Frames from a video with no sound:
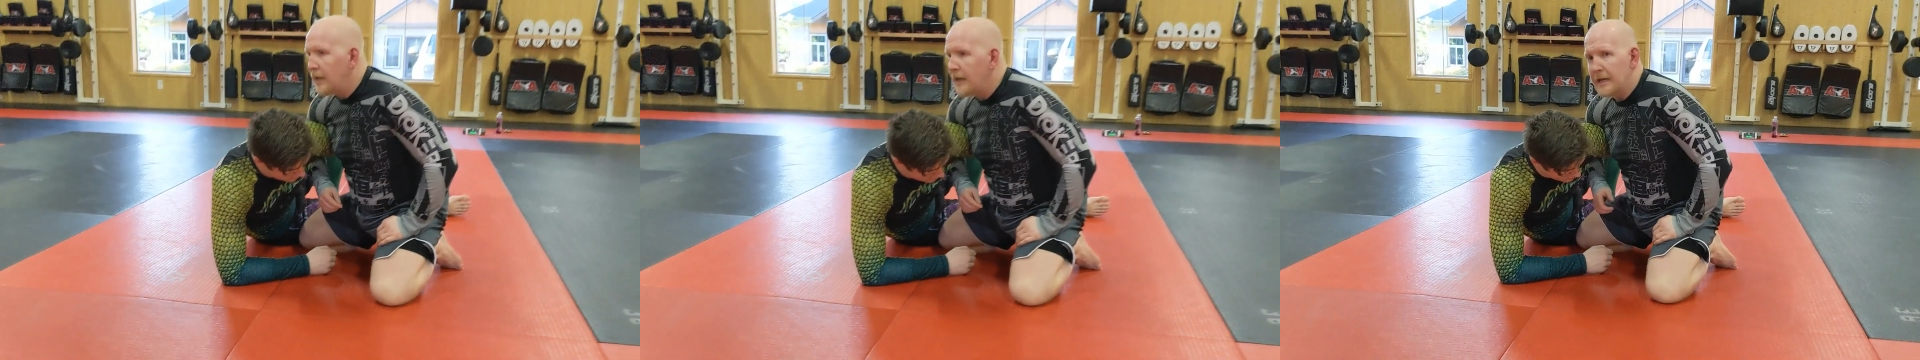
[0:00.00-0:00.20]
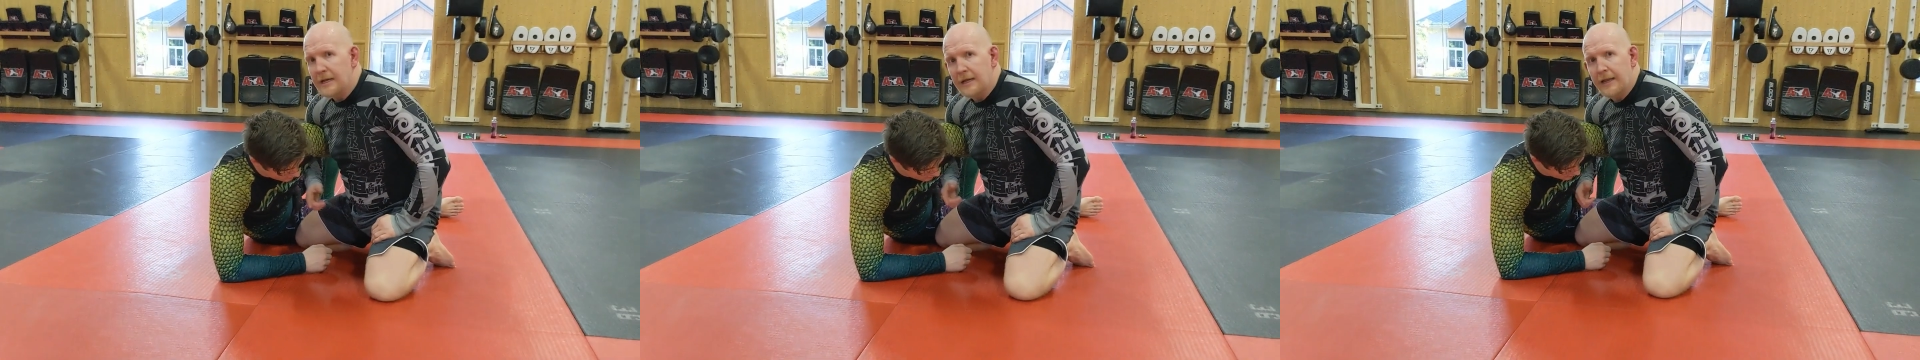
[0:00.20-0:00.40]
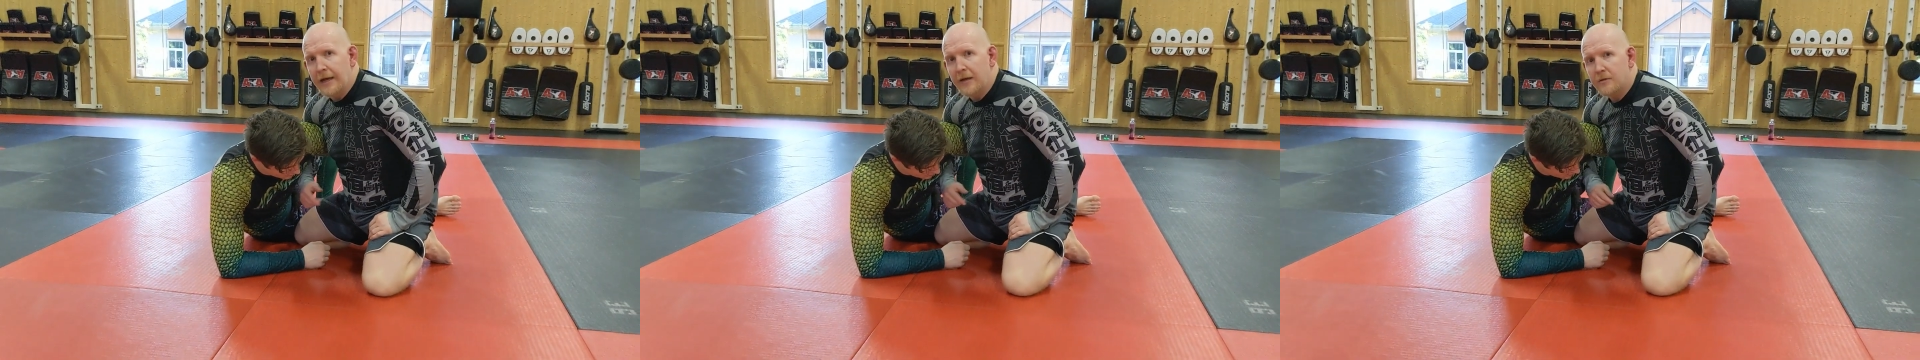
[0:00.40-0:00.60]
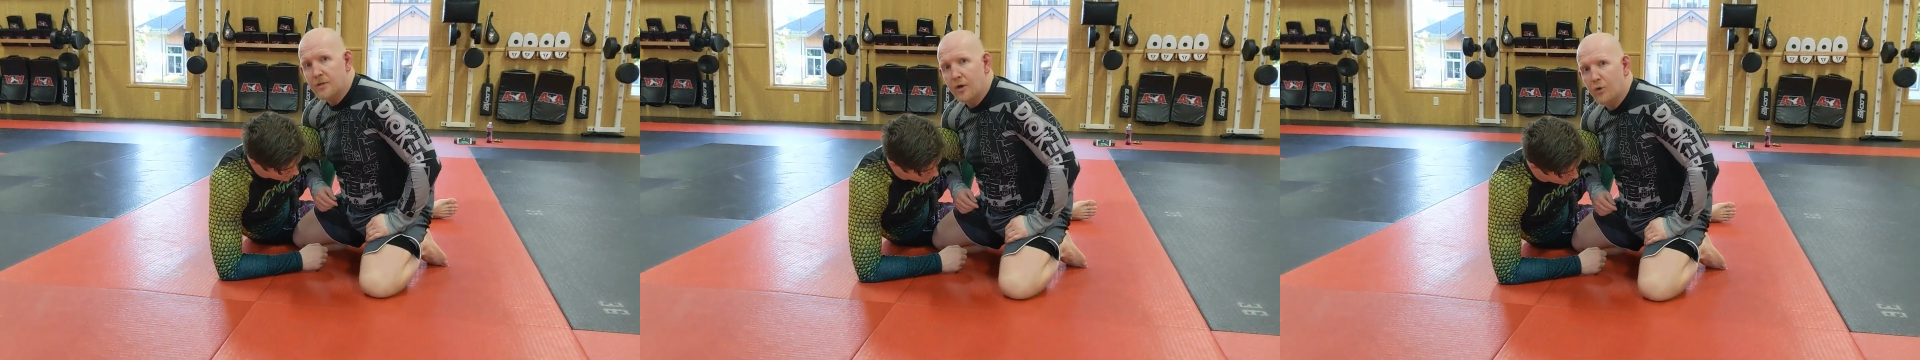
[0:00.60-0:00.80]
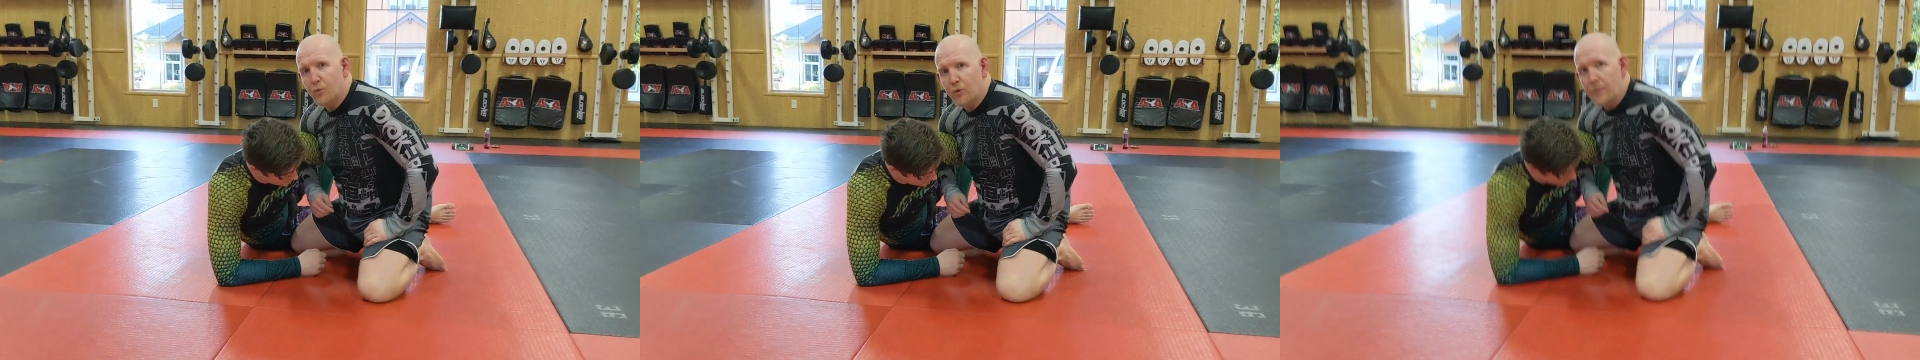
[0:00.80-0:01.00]
He can now
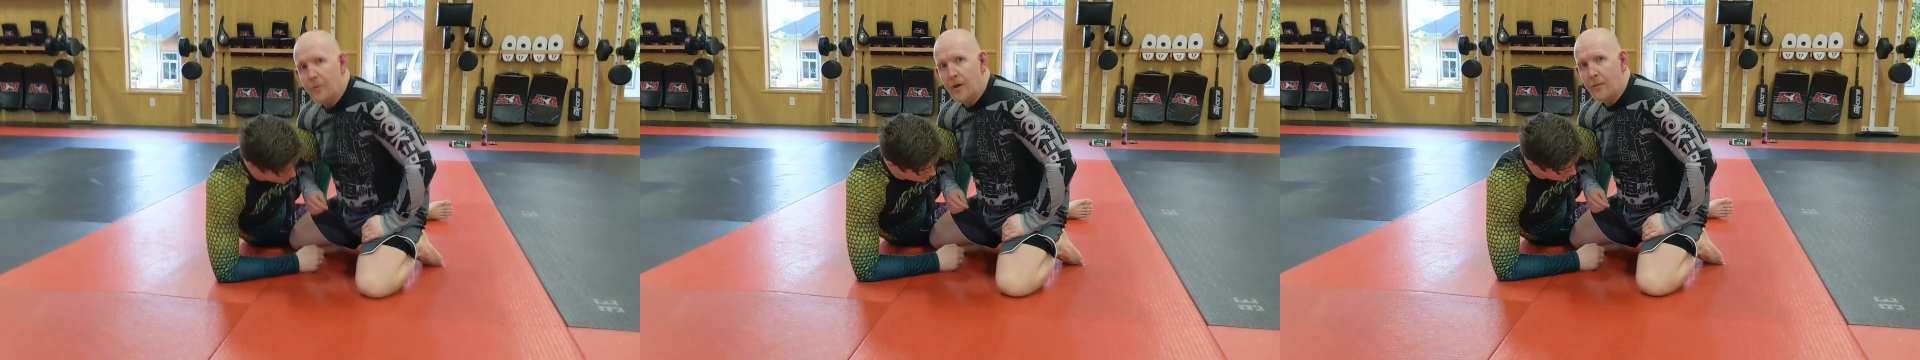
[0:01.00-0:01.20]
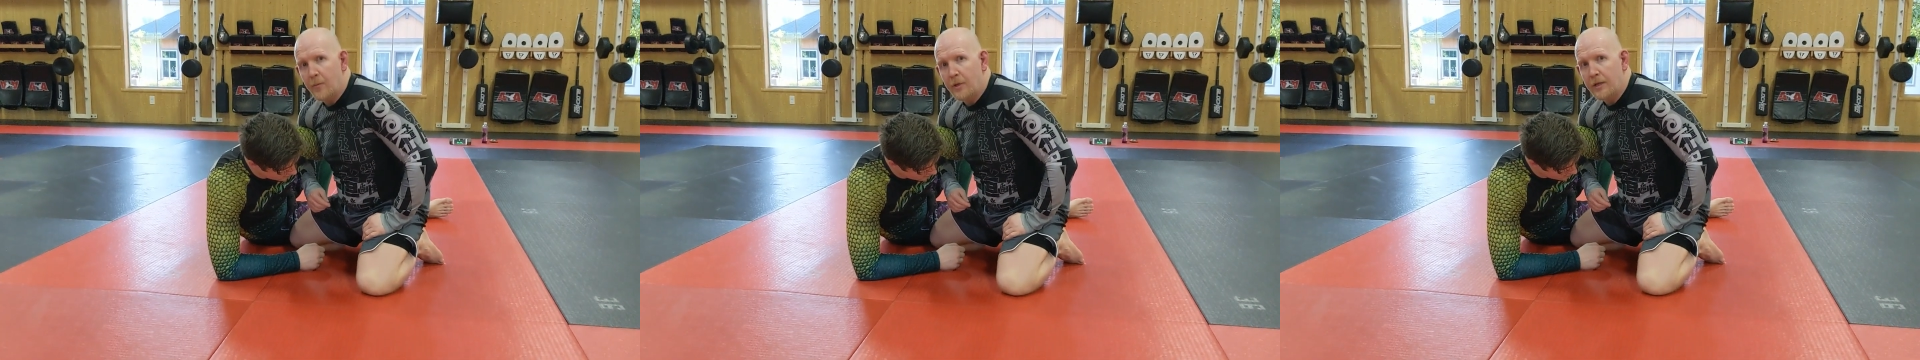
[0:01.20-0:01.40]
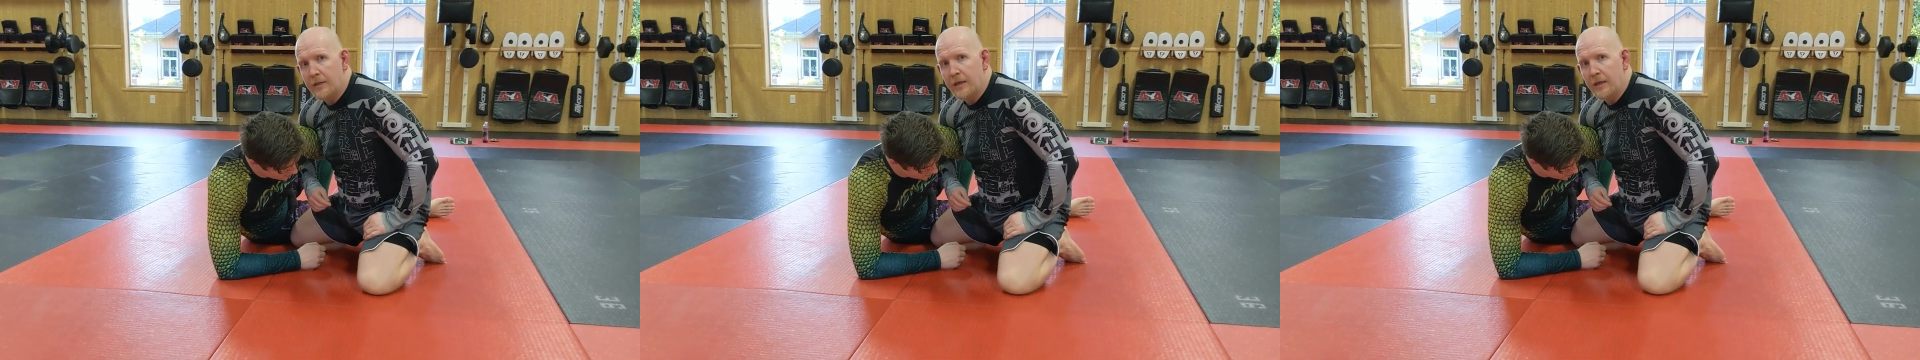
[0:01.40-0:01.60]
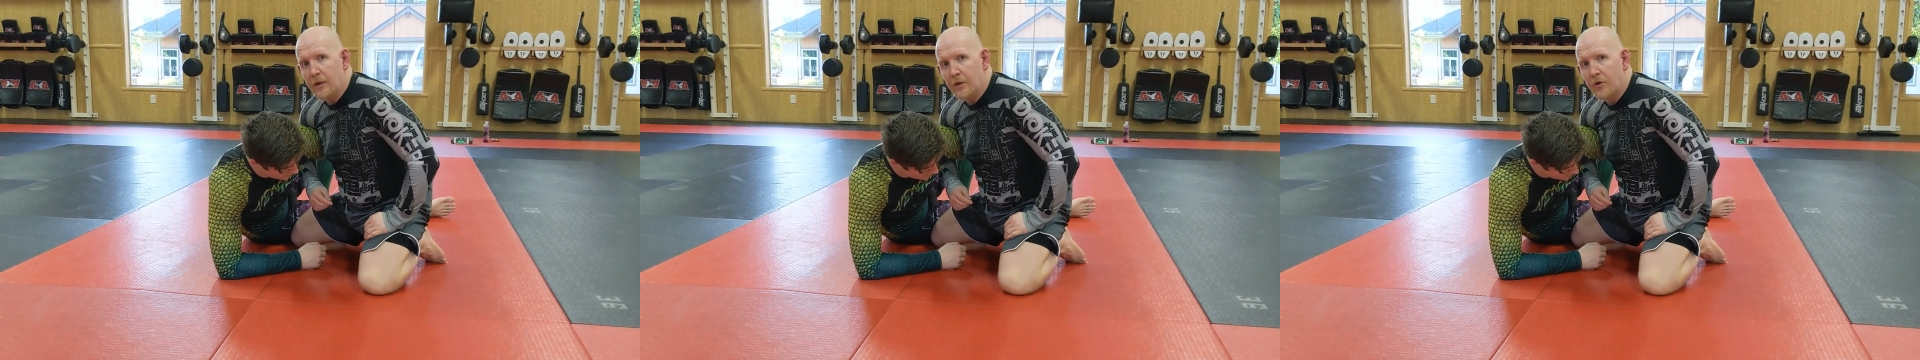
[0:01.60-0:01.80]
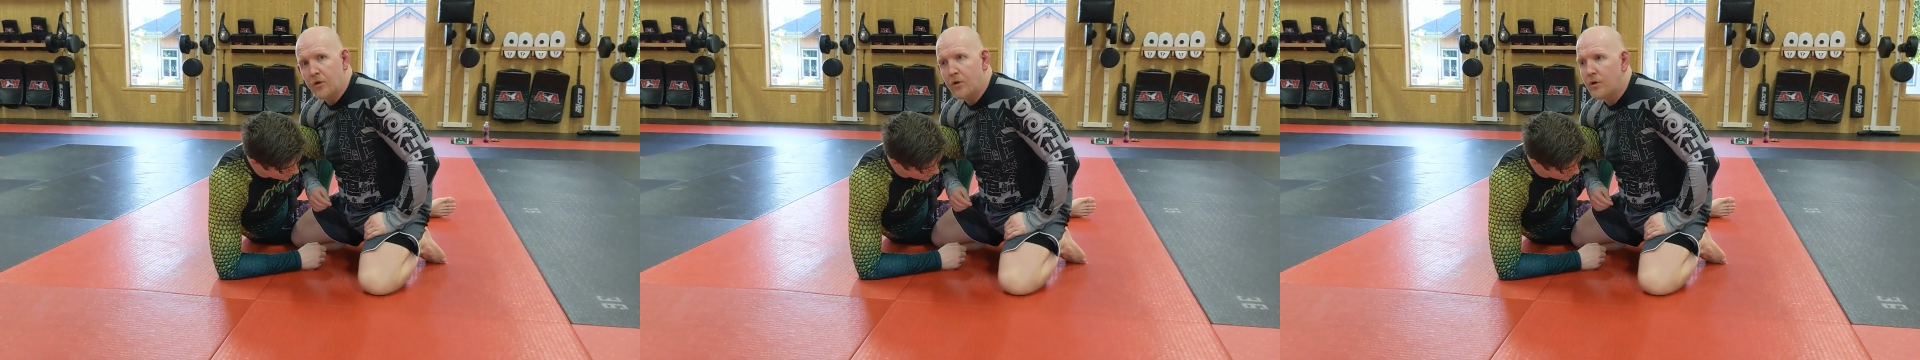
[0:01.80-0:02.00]
start repummeling that
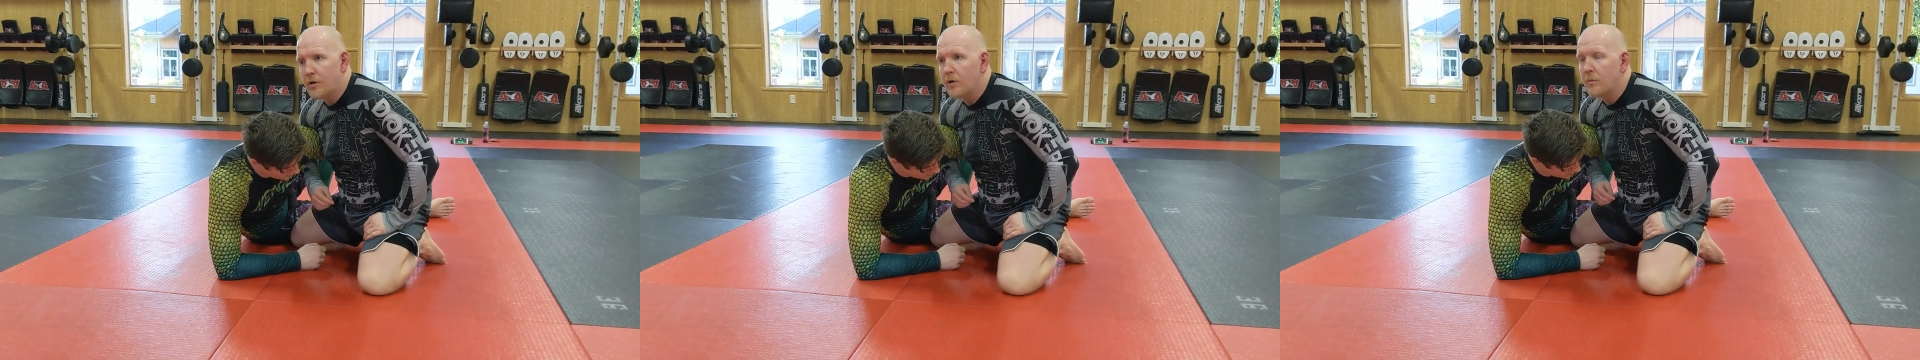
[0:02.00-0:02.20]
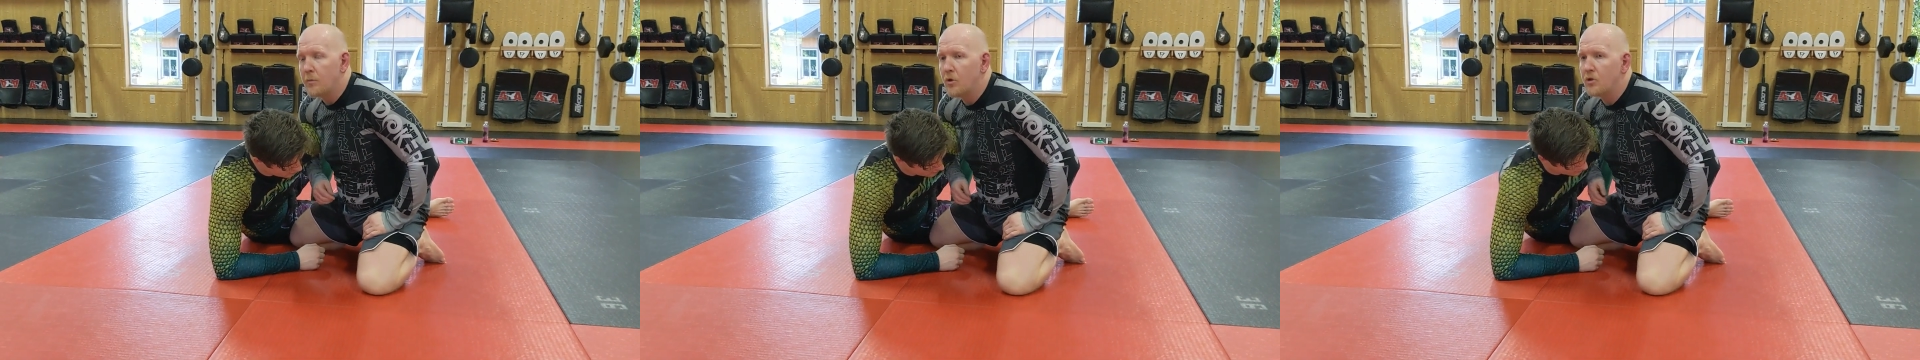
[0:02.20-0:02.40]
underhook,